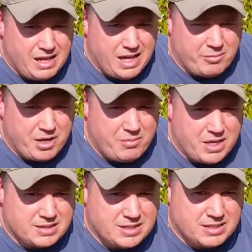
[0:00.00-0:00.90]
and I'm gonna
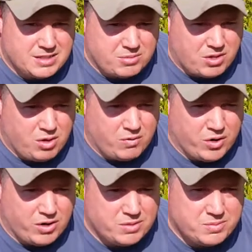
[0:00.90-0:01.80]
mix in some
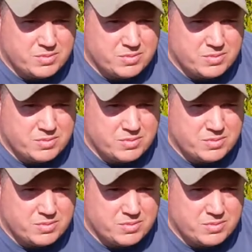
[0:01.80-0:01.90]
clover